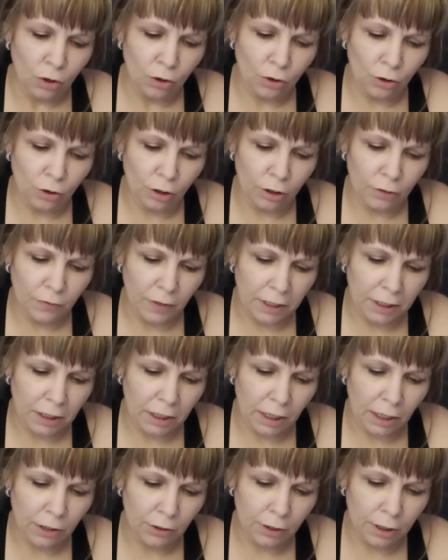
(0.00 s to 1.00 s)
Kirk then
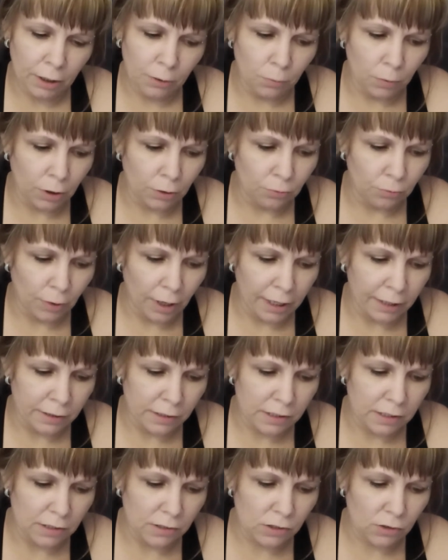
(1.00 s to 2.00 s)
carried what
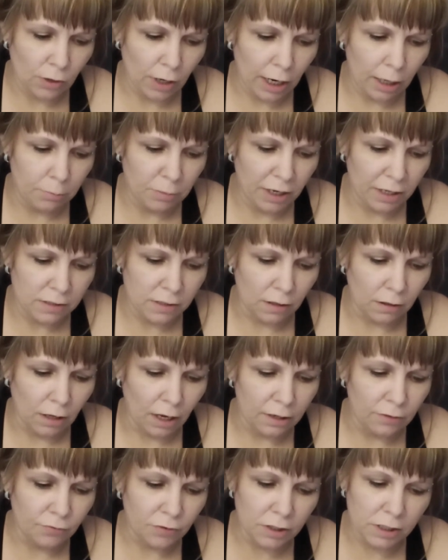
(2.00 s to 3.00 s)
Rands described as a
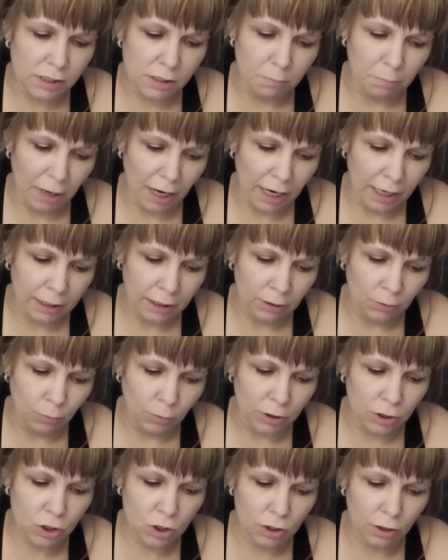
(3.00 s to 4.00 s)
lifeless body,
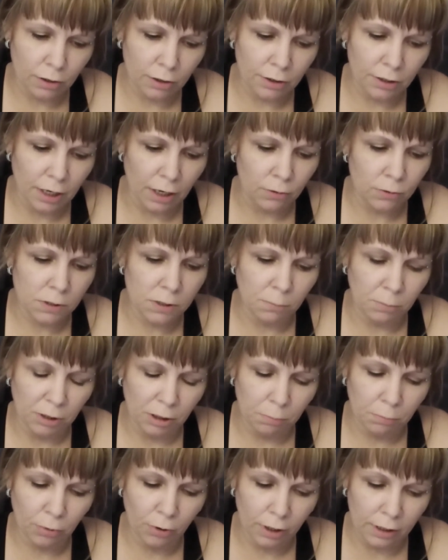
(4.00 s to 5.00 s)
which turned out to be
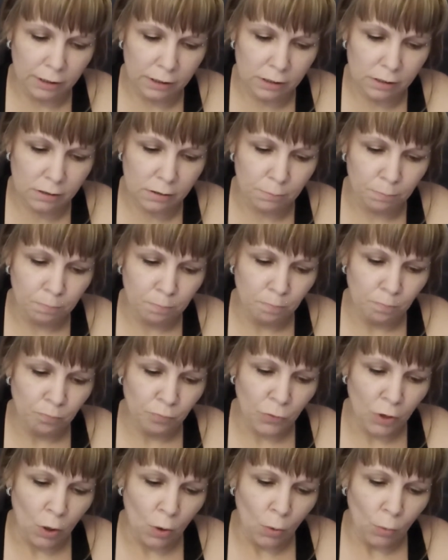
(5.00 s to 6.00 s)
Prince.
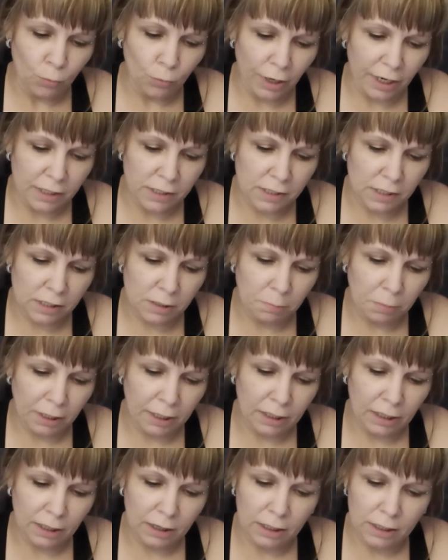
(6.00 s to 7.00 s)
Rands
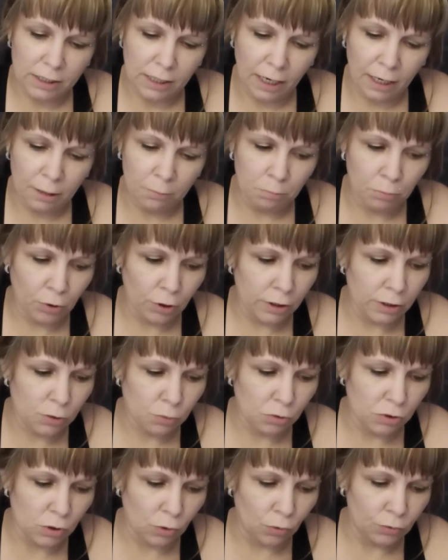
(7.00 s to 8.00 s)
explained at the time Prince
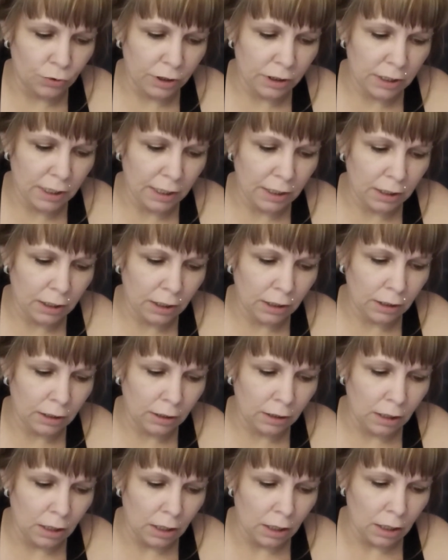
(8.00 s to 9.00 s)
was only
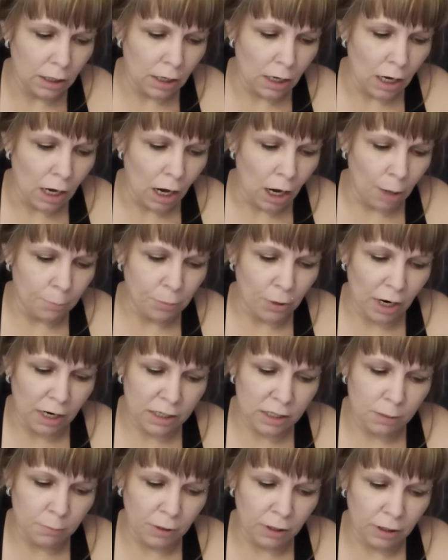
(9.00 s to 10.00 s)
taking
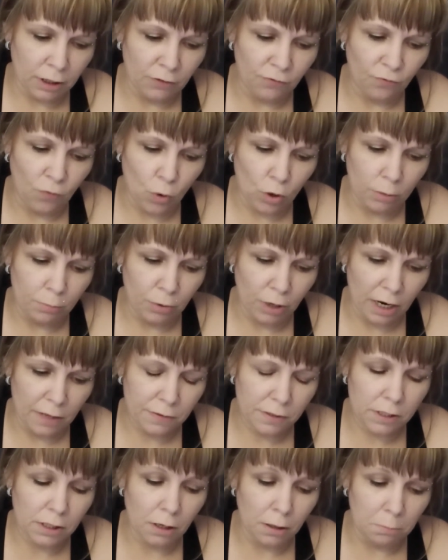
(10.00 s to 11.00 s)
approximately 4
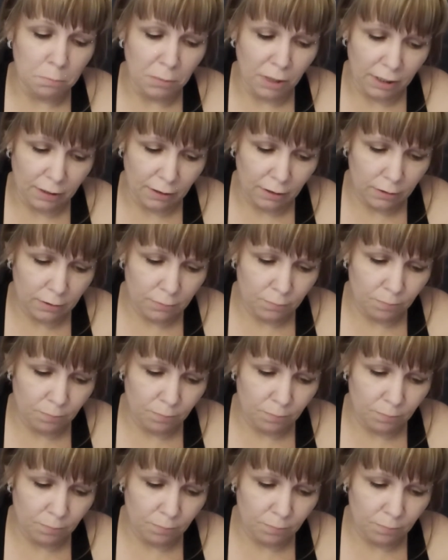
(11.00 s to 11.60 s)
breaths a minute.